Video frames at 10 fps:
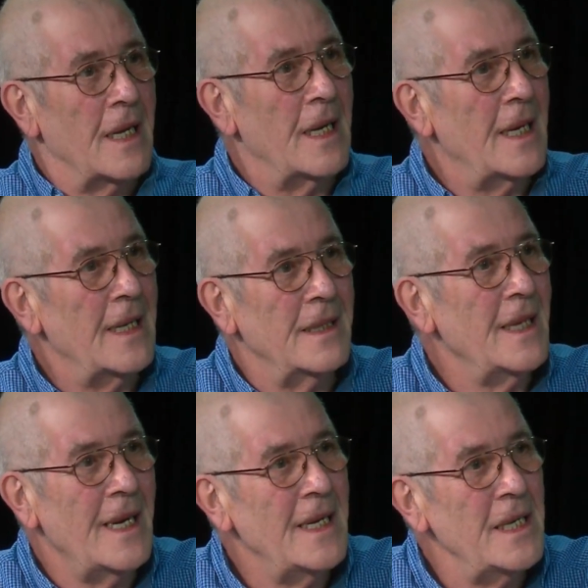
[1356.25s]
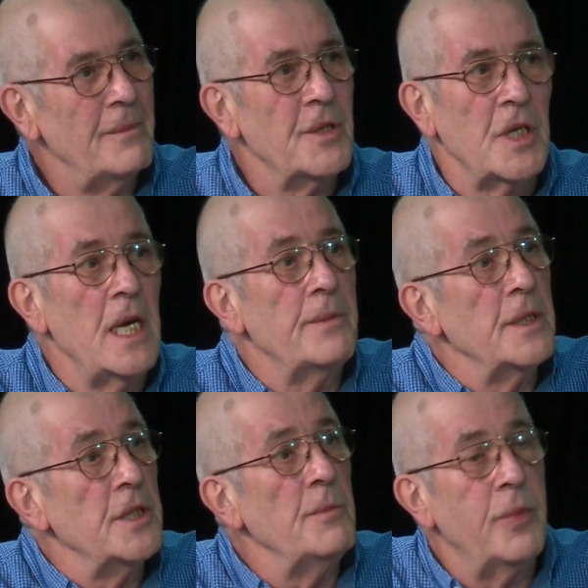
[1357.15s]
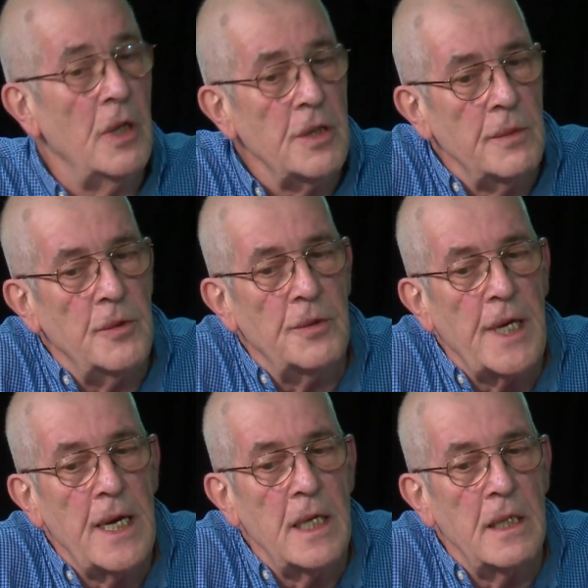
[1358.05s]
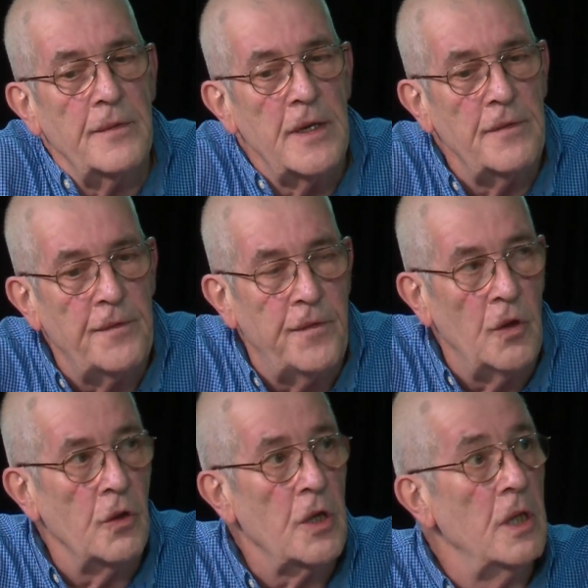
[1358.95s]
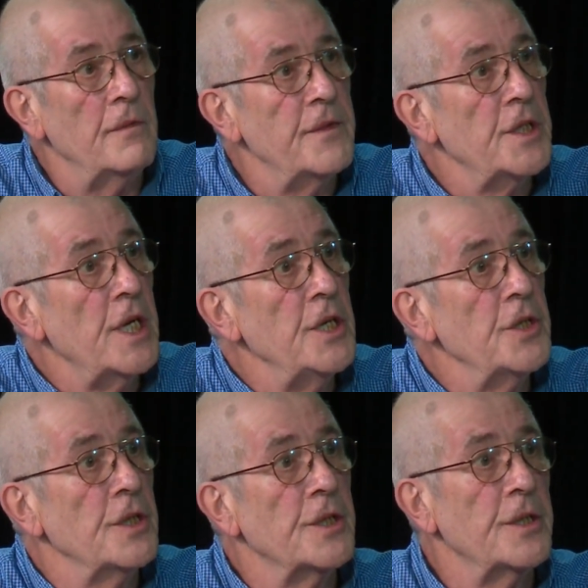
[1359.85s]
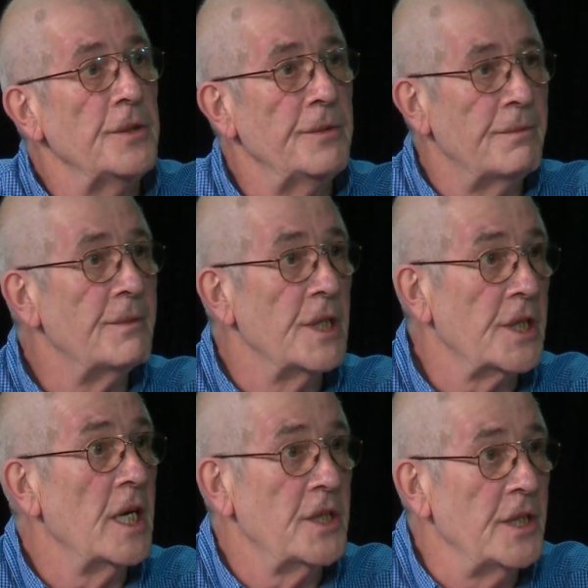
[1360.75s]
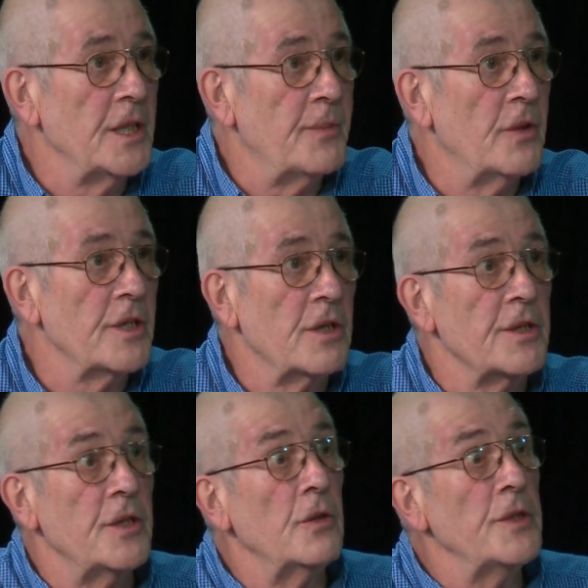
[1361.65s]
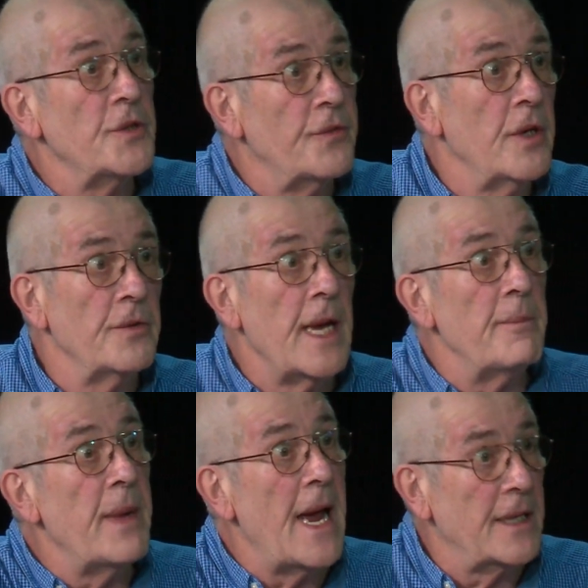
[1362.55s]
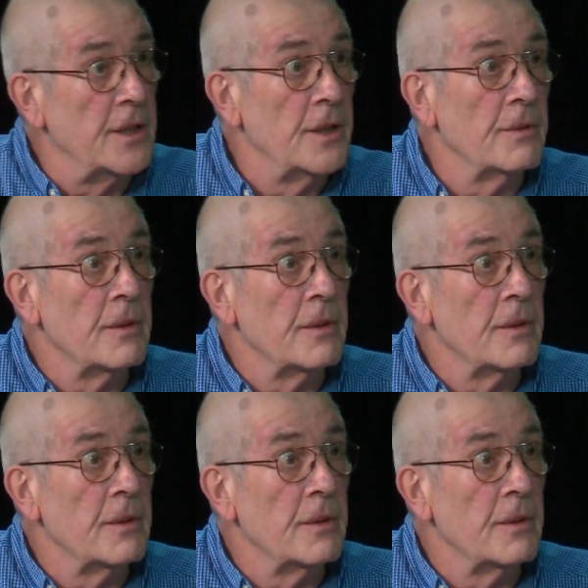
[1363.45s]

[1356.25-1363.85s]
And it was impossible to have a full conversation to discuss these points, because he'd always throw that back at you.